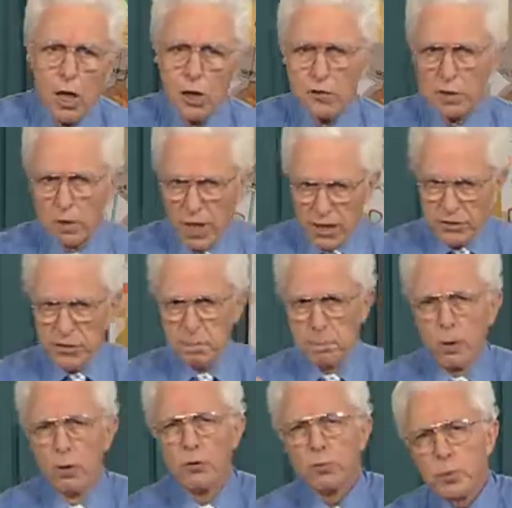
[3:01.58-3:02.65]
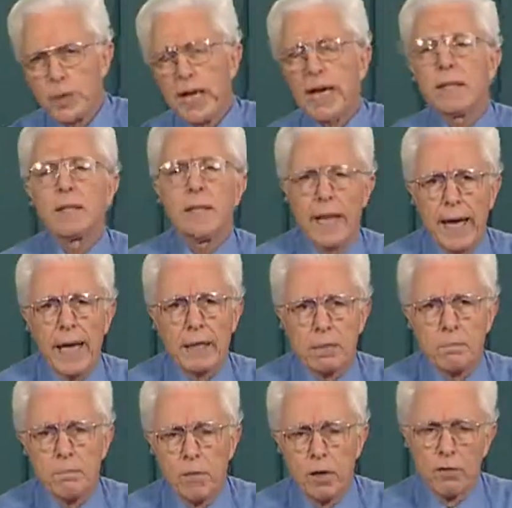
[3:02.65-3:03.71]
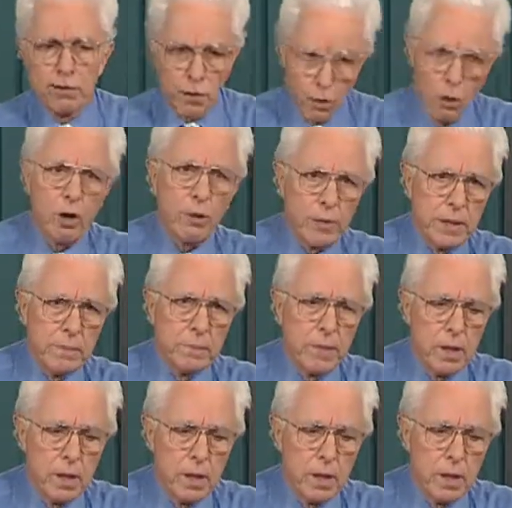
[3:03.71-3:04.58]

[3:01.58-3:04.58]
So let's suppose we had an atom of chlorine